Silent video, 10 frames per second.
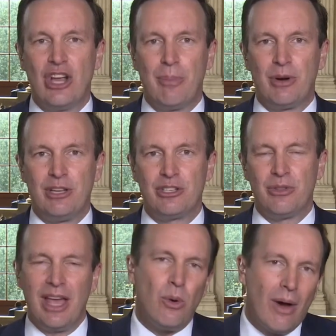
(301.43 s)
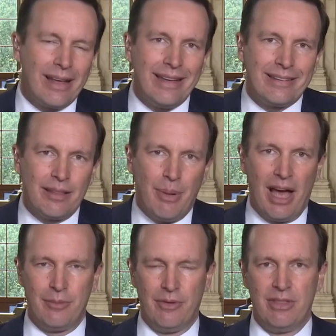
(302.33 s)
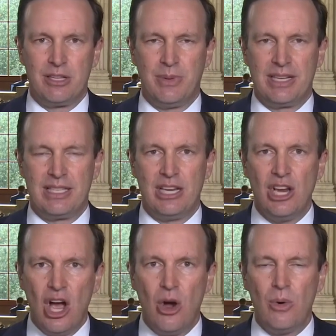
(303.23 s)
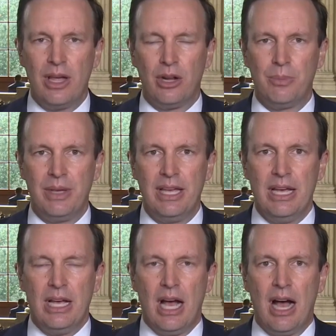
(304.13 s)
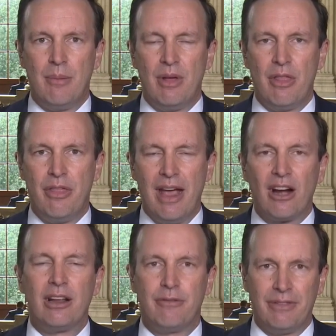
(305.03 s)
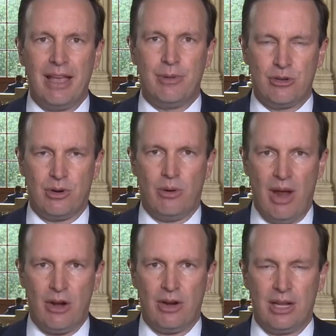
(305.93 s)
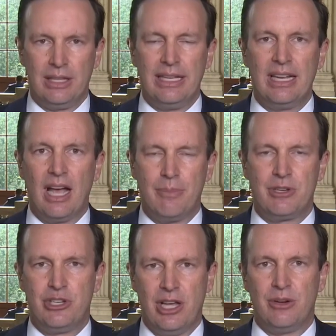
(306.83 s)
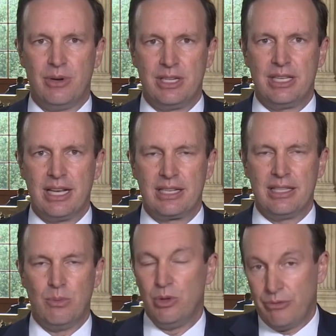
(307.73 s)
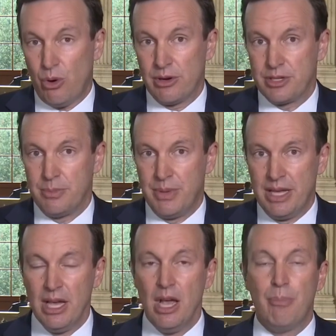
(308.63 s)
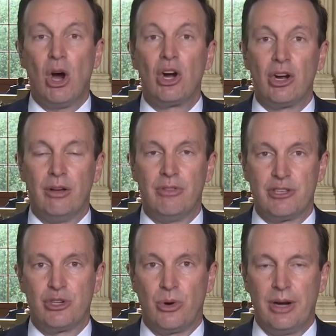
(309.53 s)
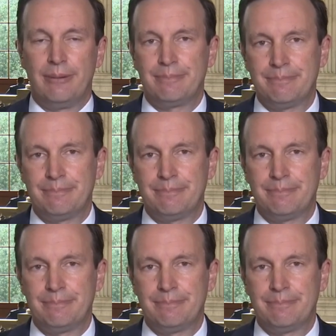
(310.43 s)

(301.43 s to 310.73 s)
jeopardy. So they don't want to get to the bottom of this because they know it'll be um, their inflammatory rhetoric leading up to January 6th that will, of course, be okay. part of the story.